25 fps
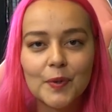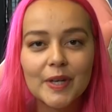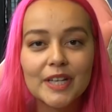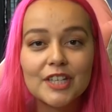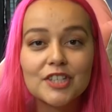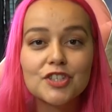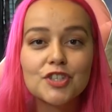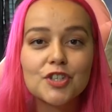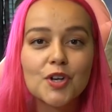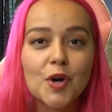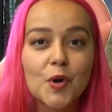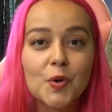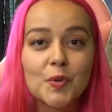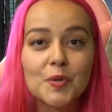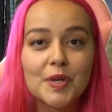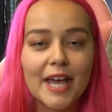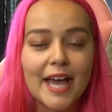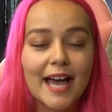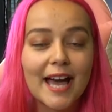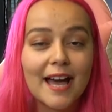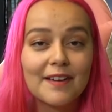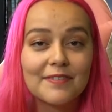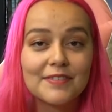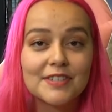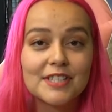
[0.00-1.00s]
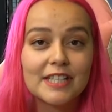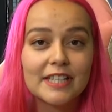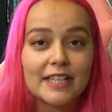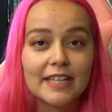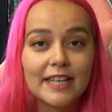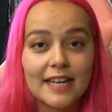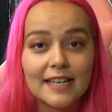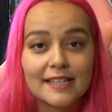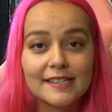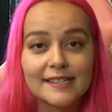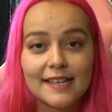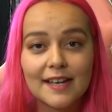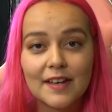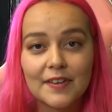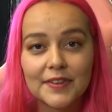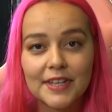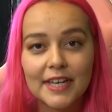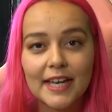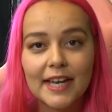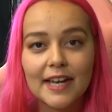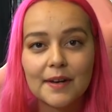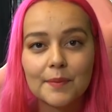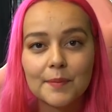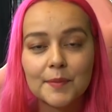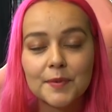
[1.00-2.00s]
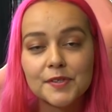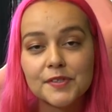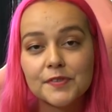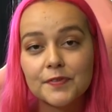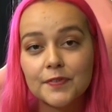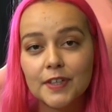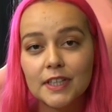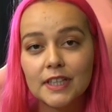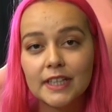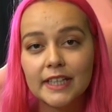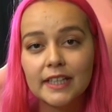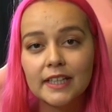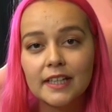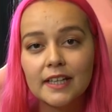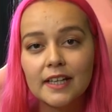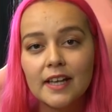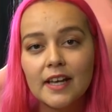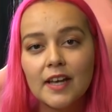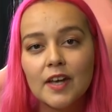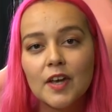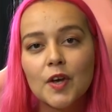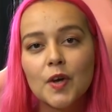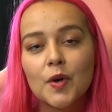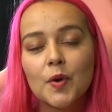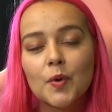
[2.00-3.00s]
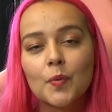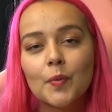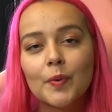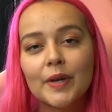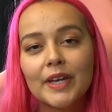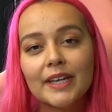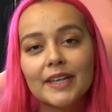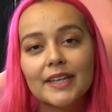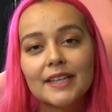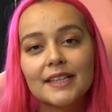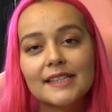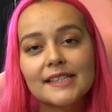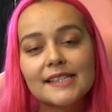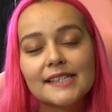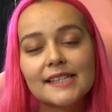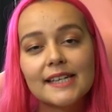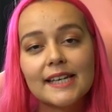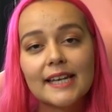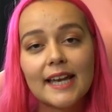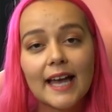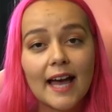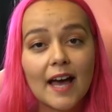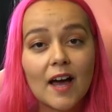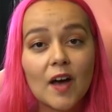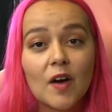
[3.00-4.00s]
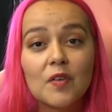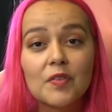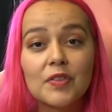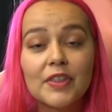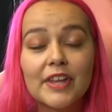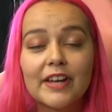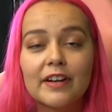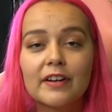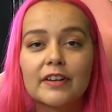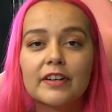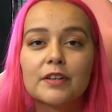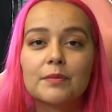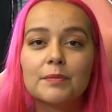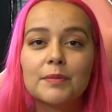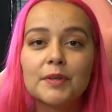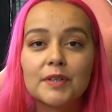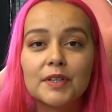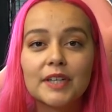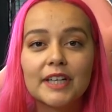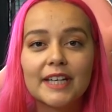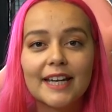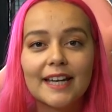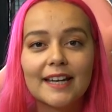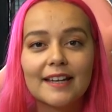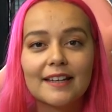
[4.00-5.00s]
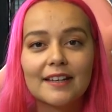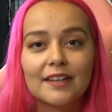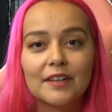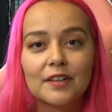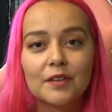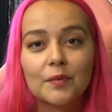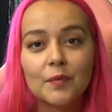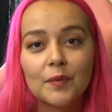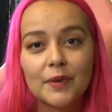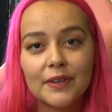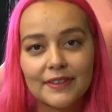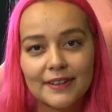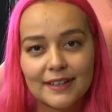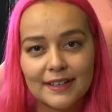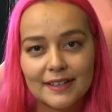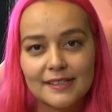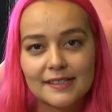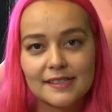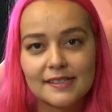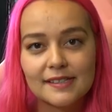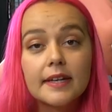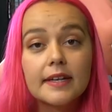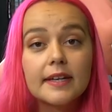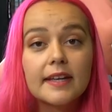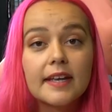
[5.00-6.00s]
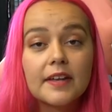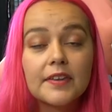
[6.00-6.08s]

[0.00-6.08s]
We don't have to guess how the animal's feeling we can see how they are communicating with us.